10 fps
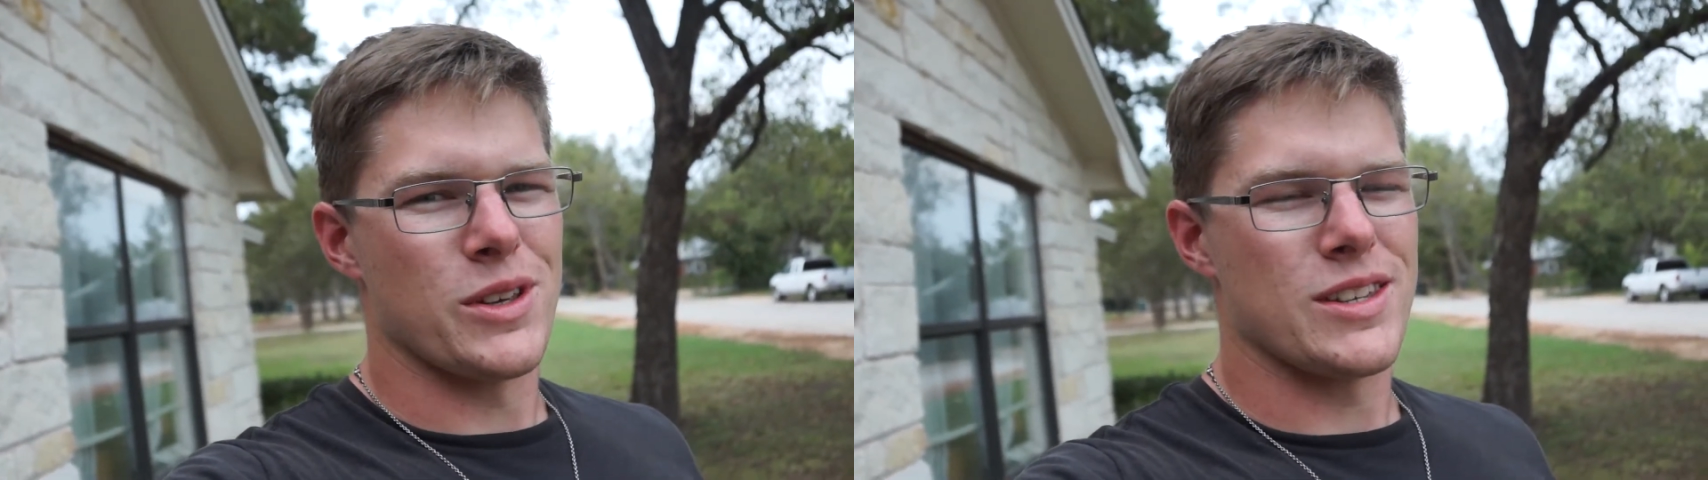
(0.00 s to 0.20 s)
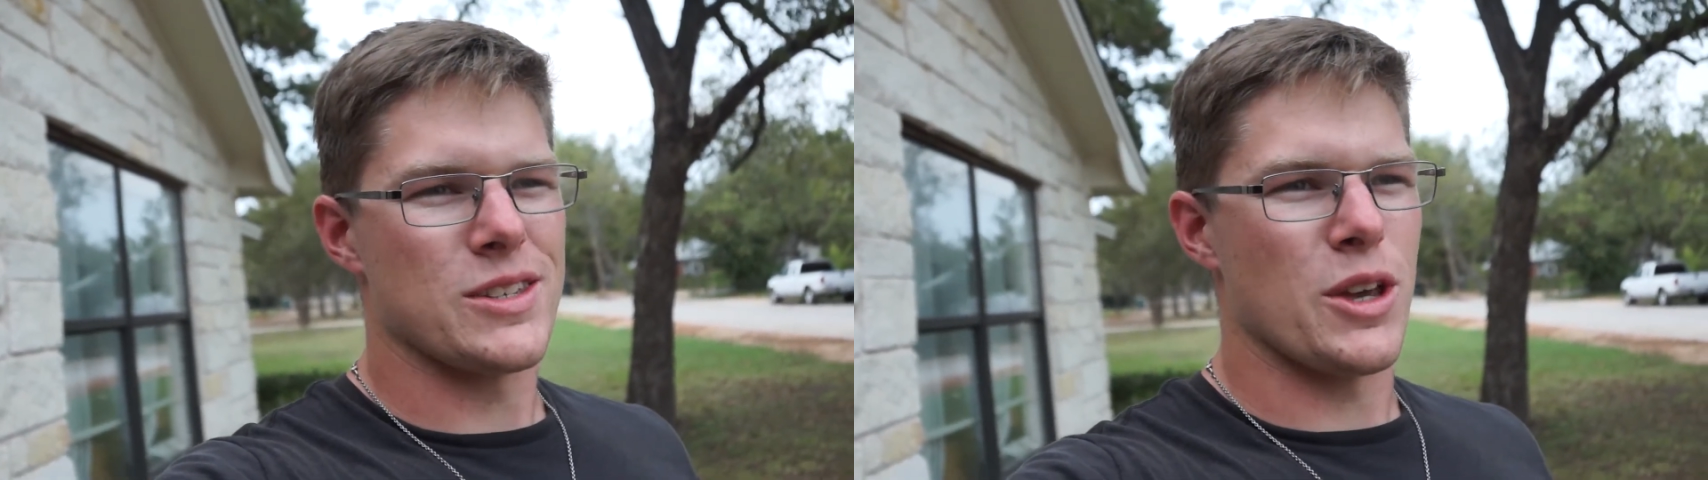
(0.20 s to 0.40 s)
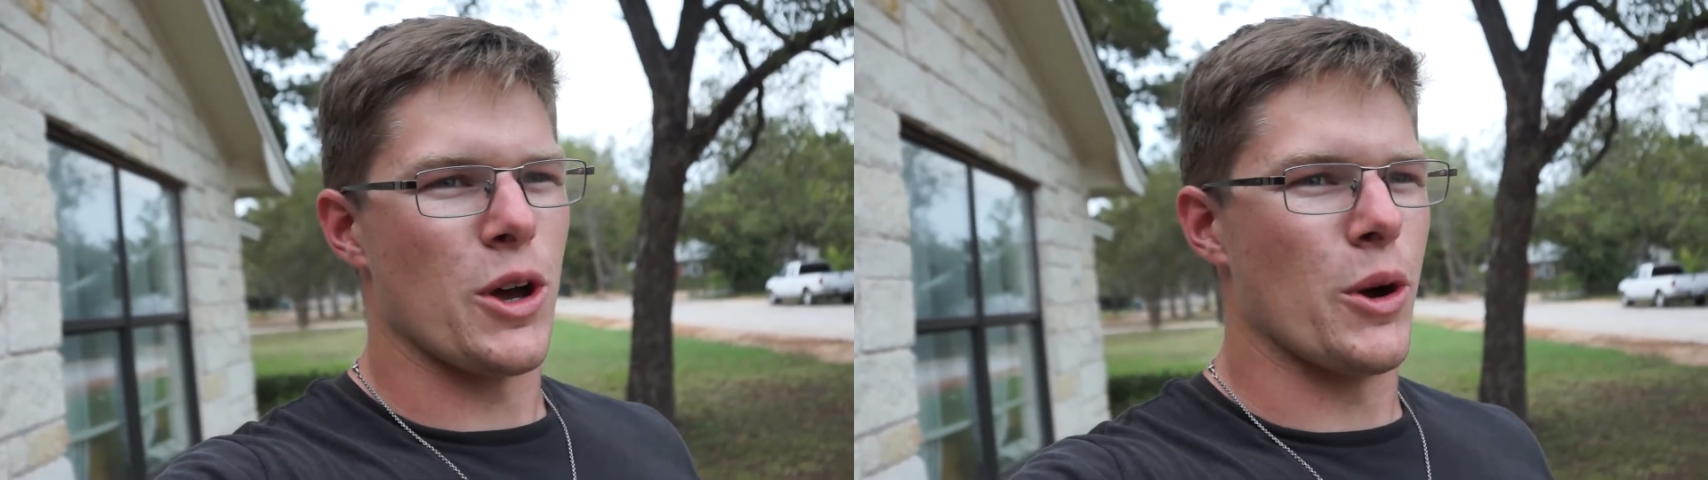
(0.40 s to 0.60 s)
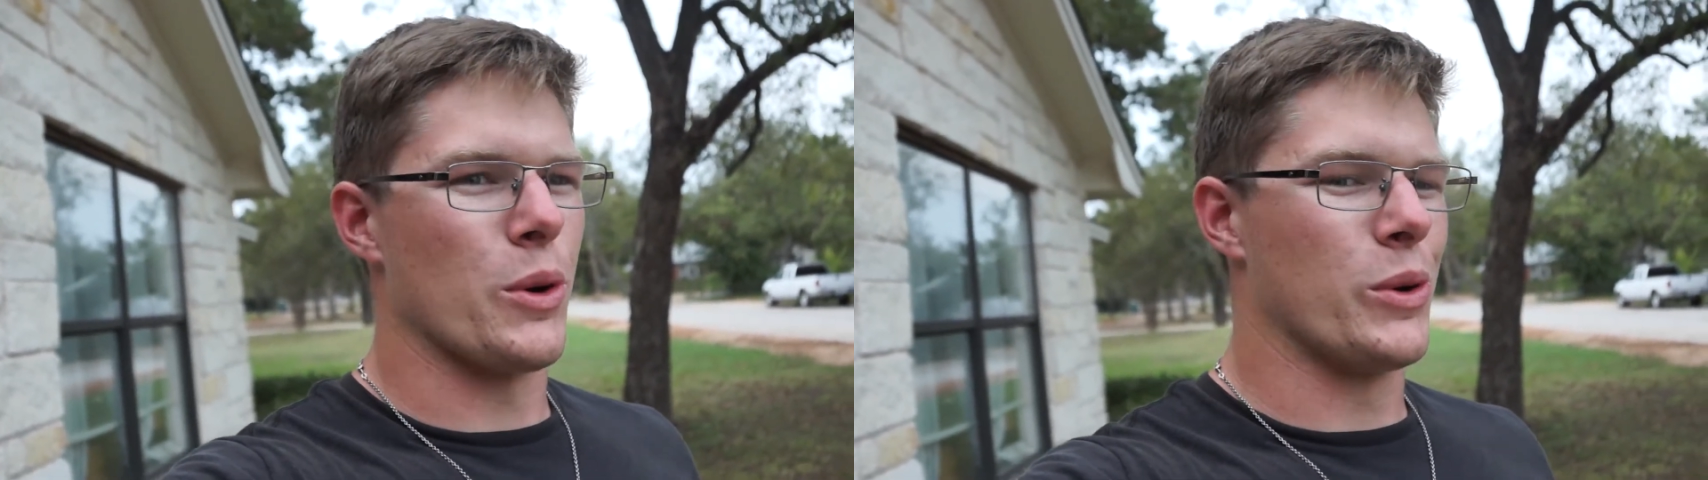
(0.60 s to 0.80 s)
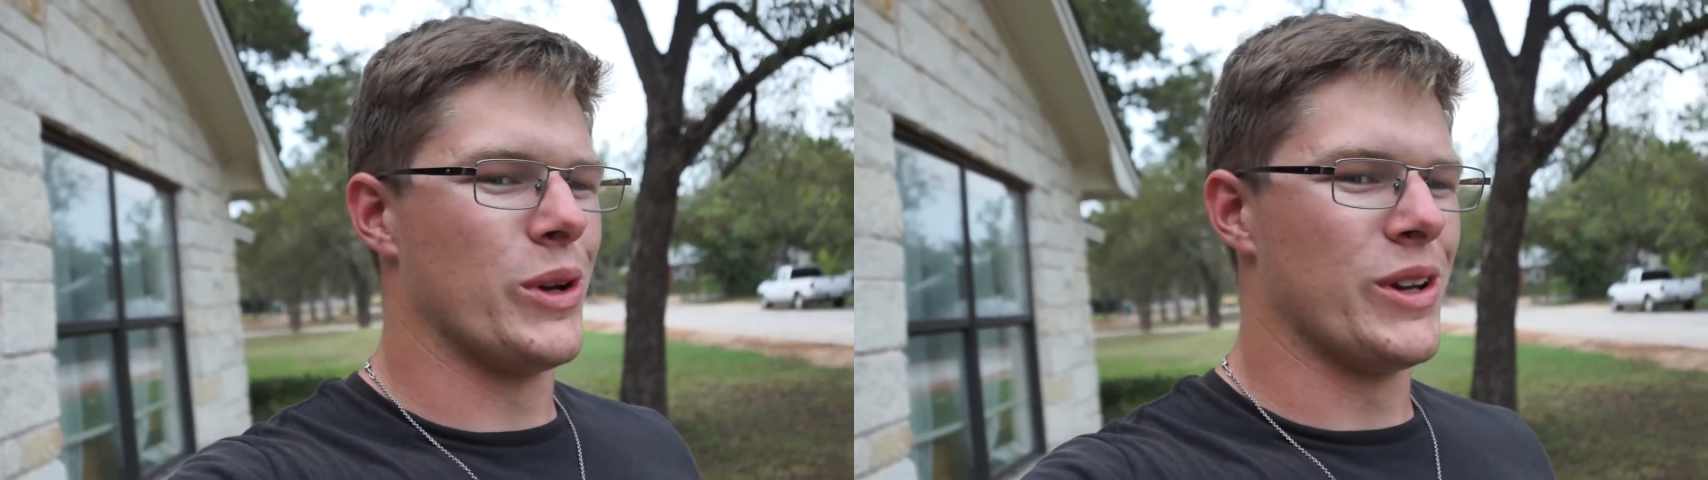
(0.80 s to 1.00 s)

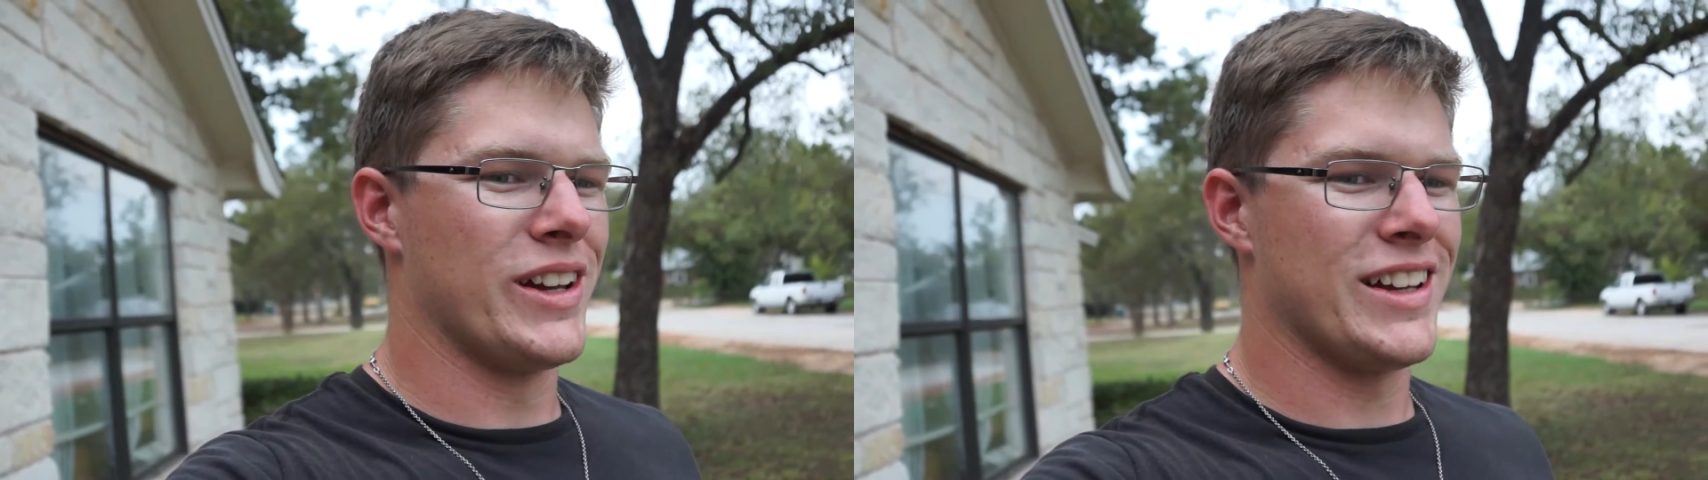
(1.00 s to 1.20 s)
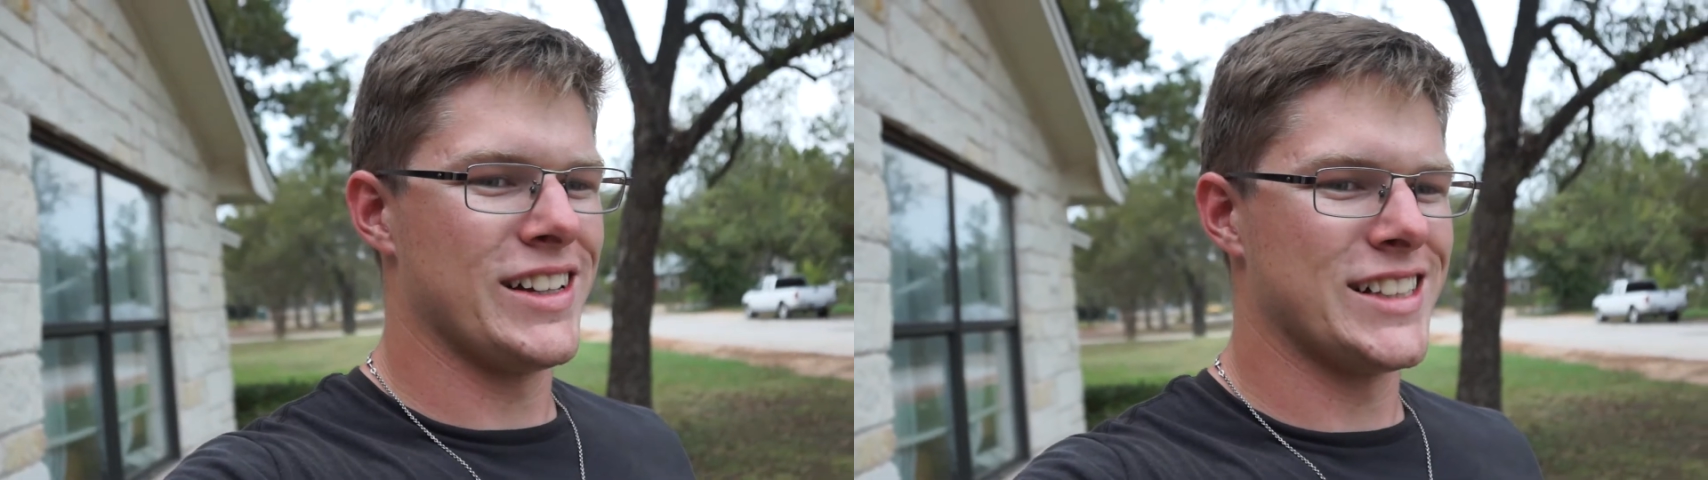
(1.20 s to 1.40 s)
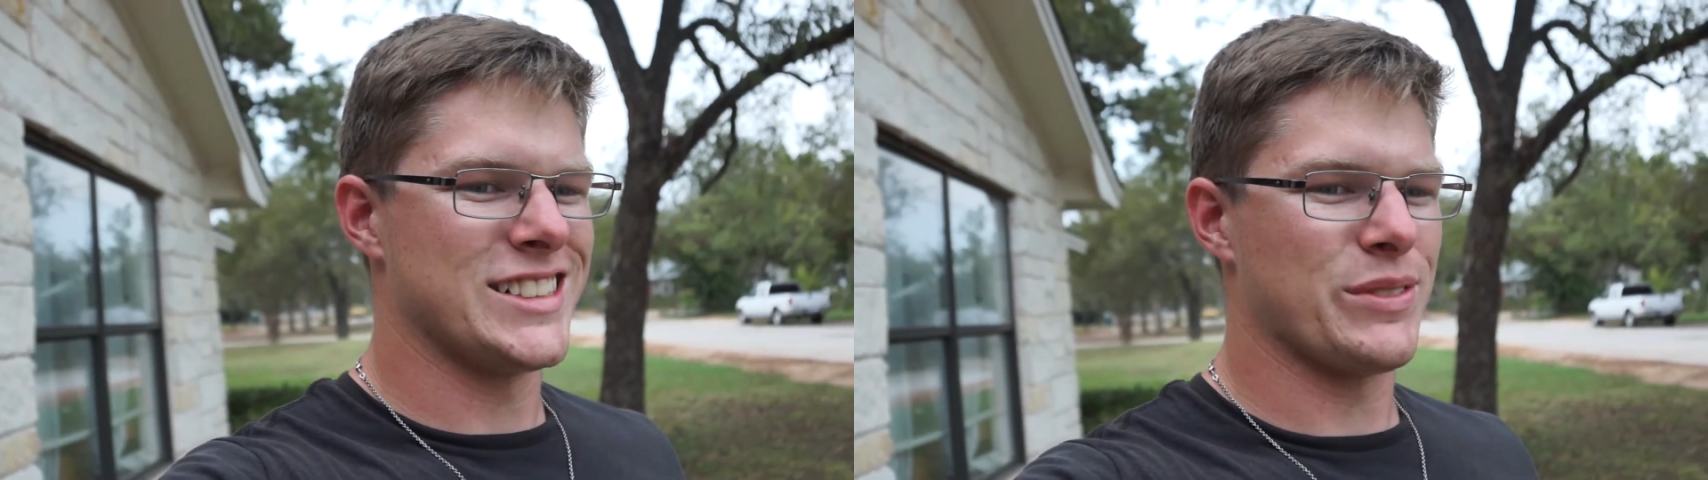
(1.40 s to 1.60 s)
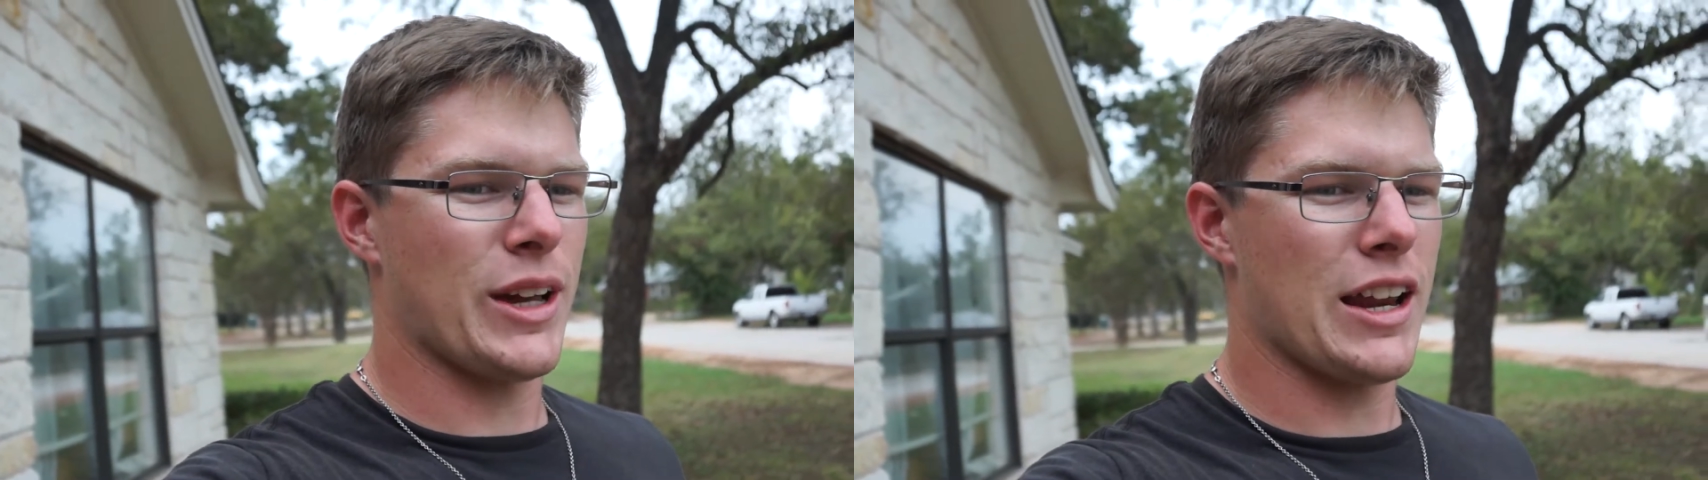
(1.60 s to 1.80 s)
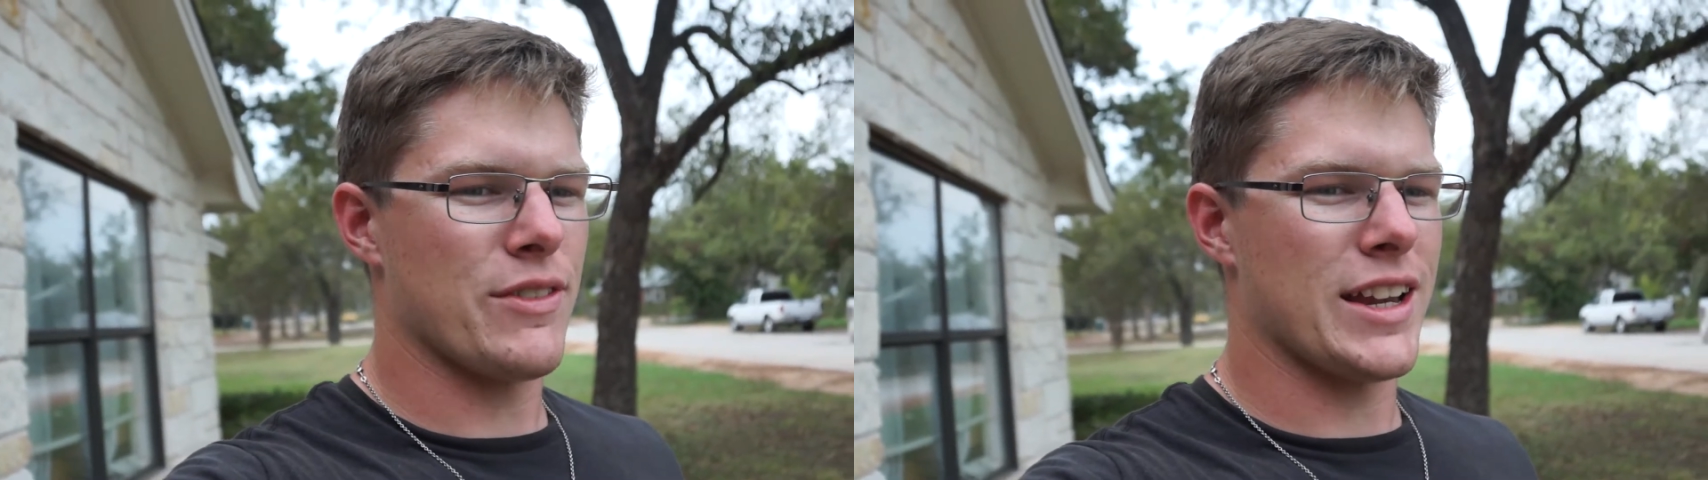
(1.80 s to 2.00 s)
So
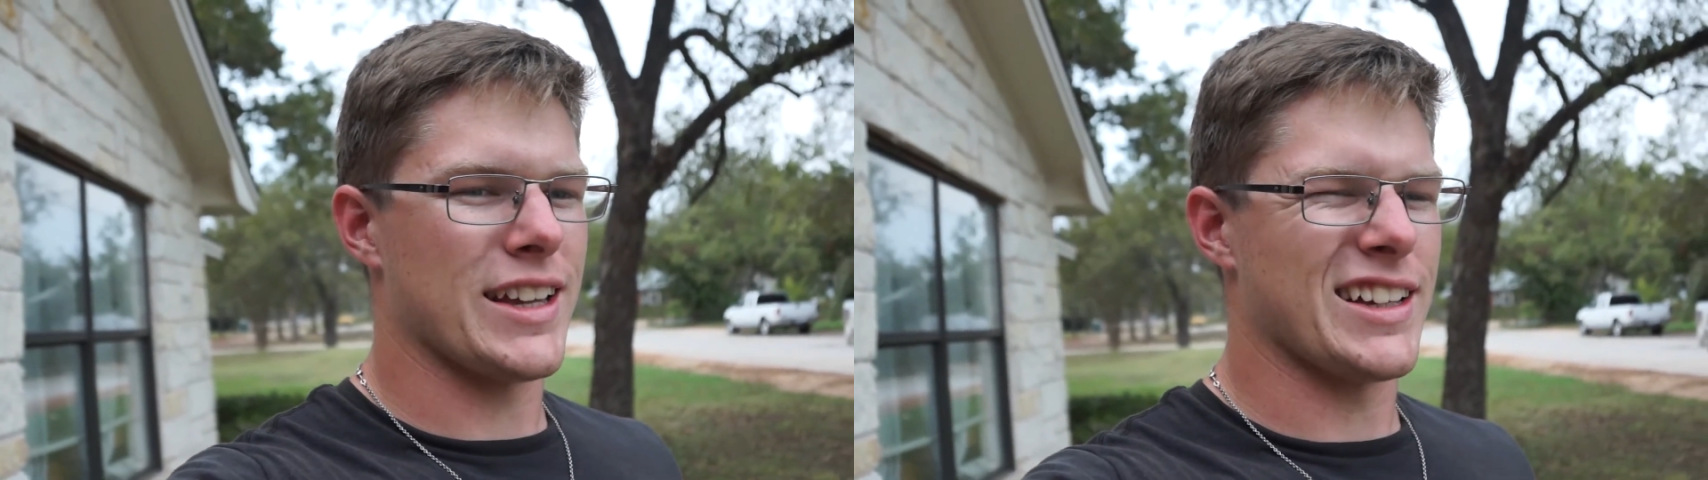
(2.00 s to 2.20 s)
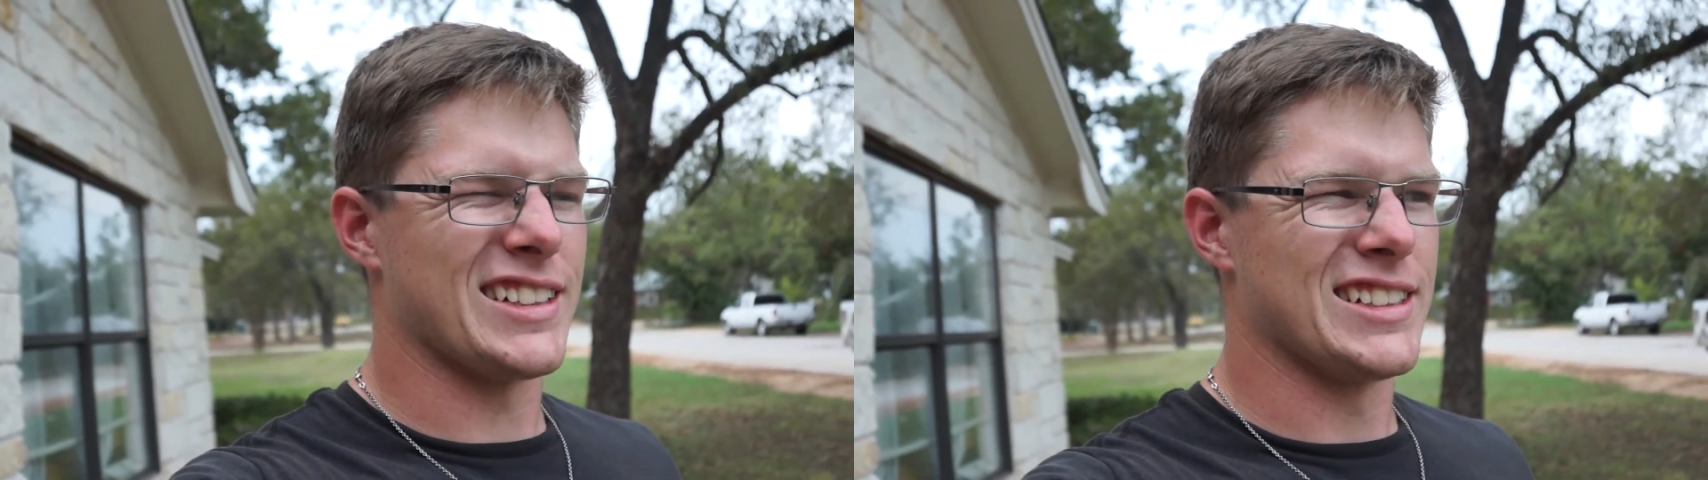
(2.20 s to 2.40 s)
kind of at